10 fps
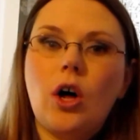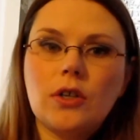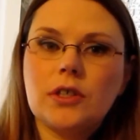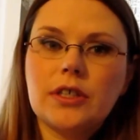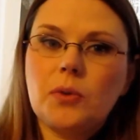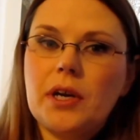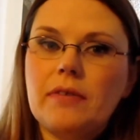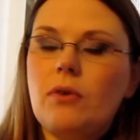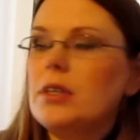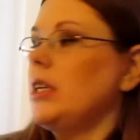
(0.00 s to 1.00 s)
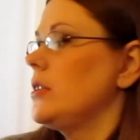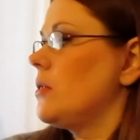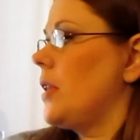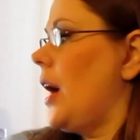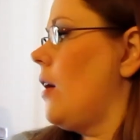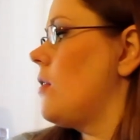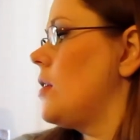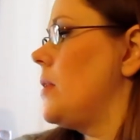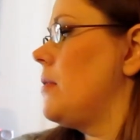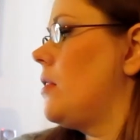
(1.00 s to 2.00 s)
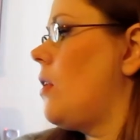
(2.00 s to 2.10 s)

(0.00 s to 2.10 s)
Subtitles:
during 2014. So they are going to be